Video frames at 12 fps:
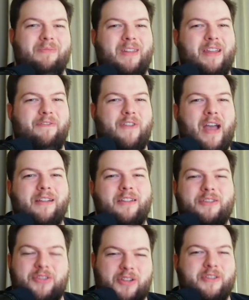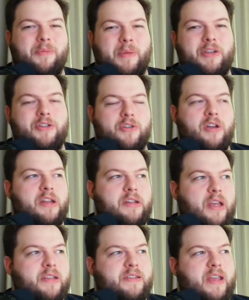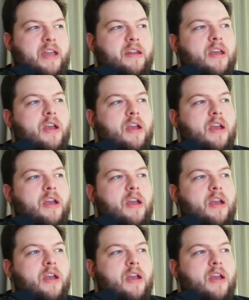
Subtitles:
In fact, just to make sure it does that,